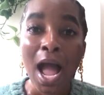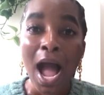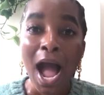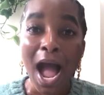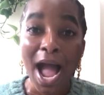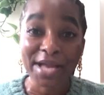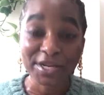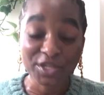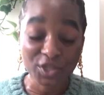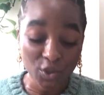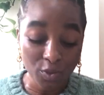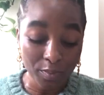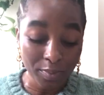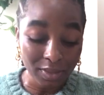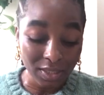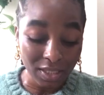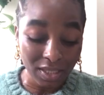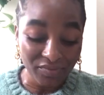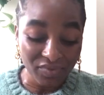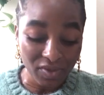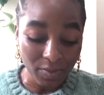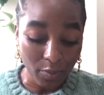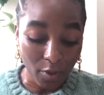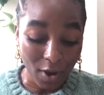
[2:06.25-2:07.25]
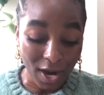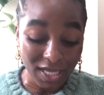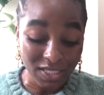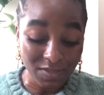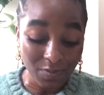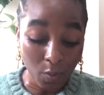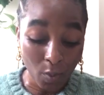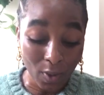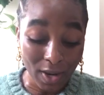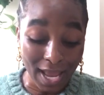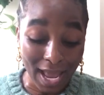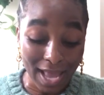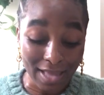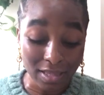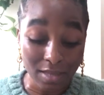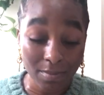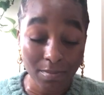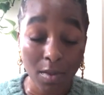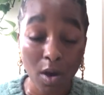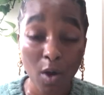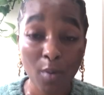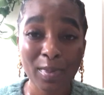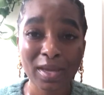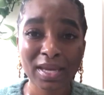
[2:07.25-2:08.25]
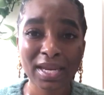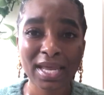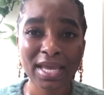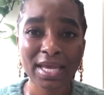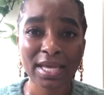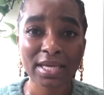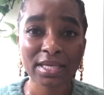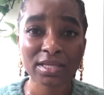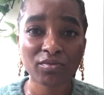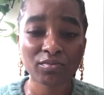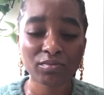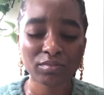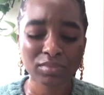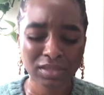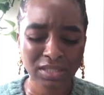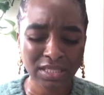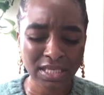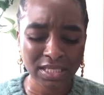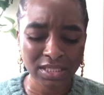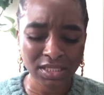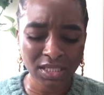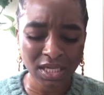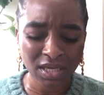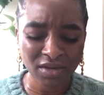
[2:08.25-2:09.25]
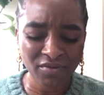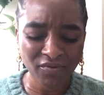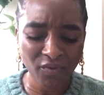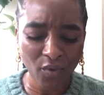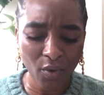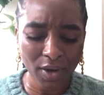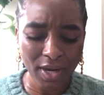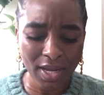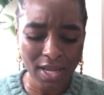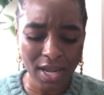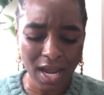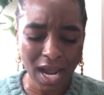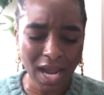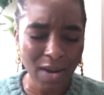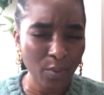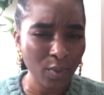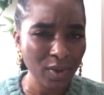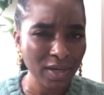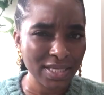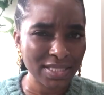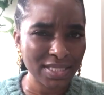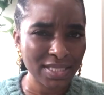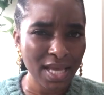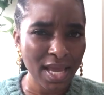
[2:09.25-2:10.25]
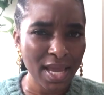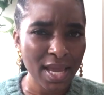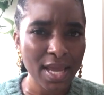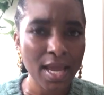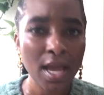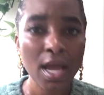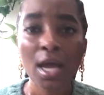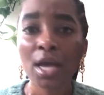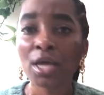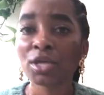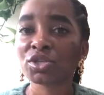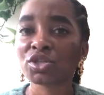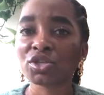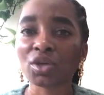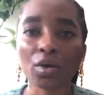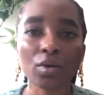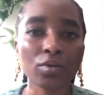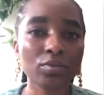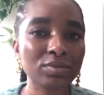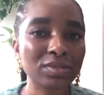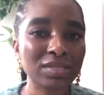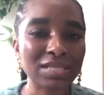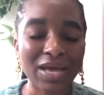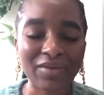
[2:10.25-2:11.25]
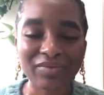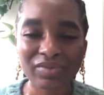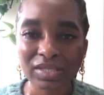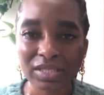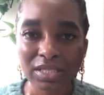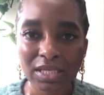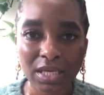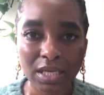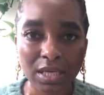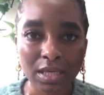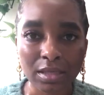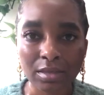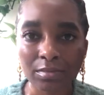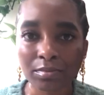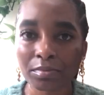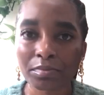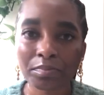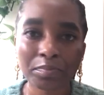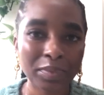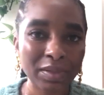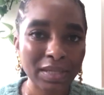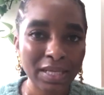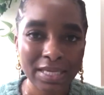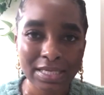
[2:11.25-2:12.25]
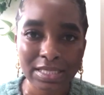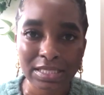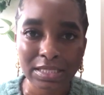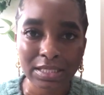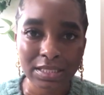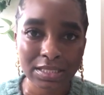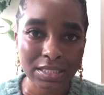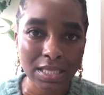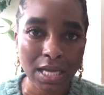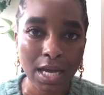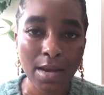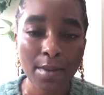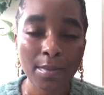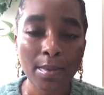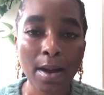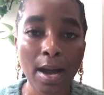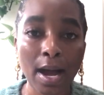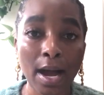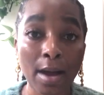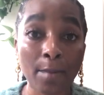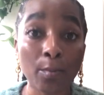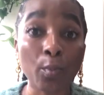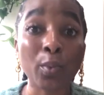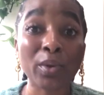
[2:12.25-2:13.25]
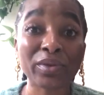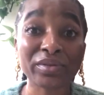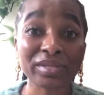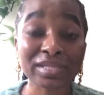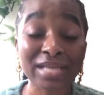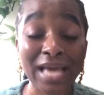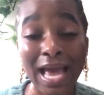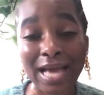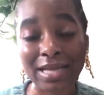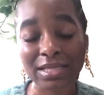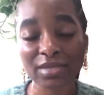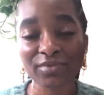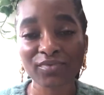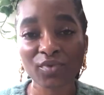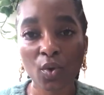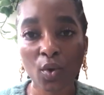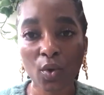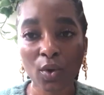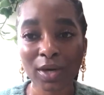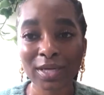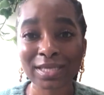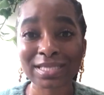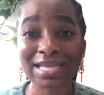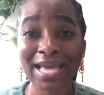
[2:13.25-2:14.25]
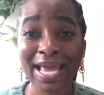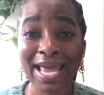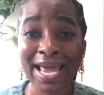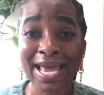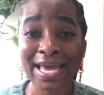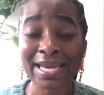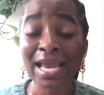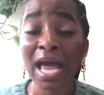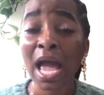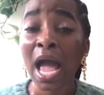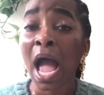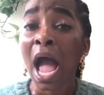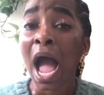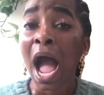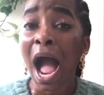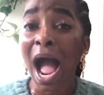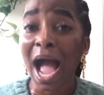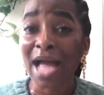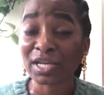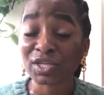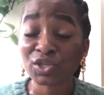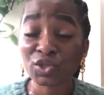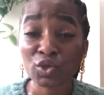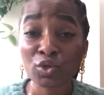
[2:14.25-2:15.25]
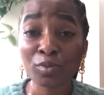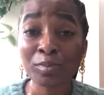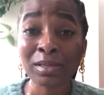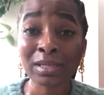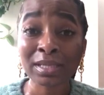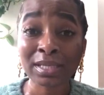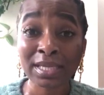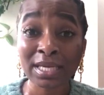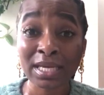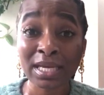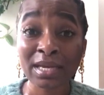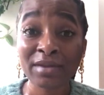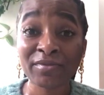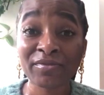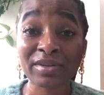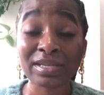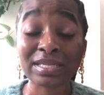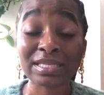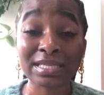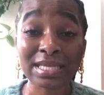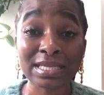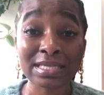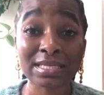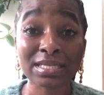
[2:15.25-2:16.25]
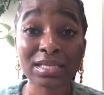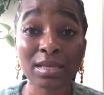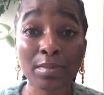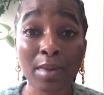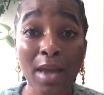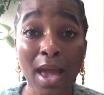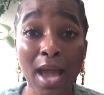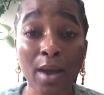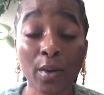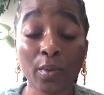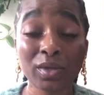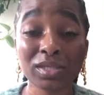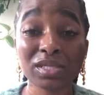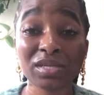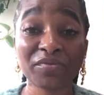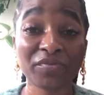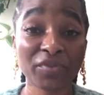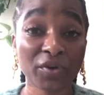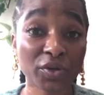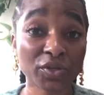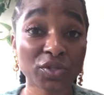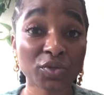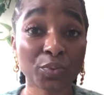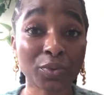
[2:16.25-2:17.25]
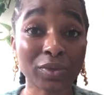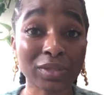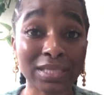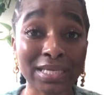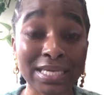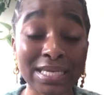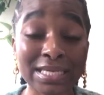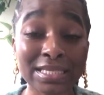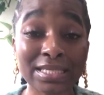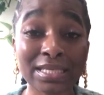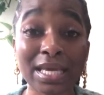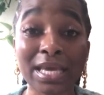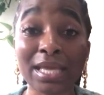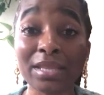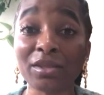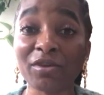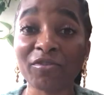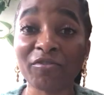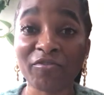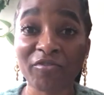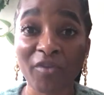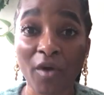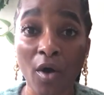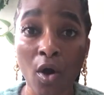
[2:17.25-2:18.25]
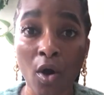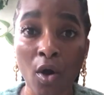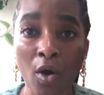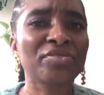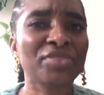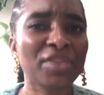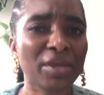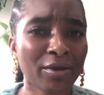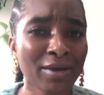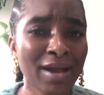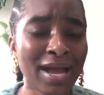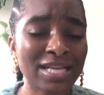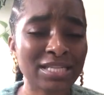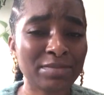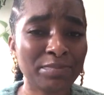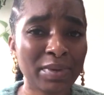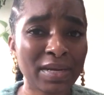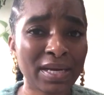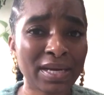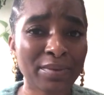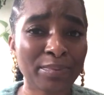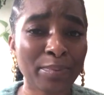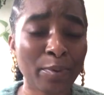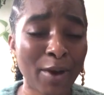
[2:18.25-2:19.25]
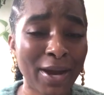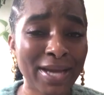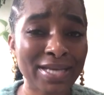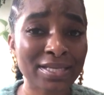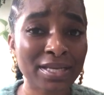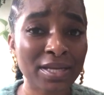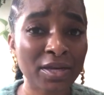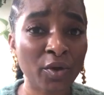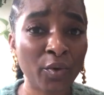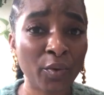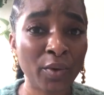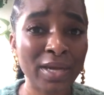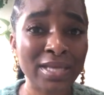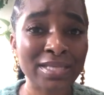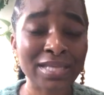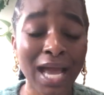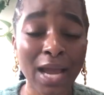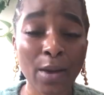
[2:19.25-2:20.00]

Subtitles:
I do believe the price point at the moment is $1,640, I want to say, so $17 plus some with tax, of course. And I do believe since the bag was first released in the fall, there has been a price increase.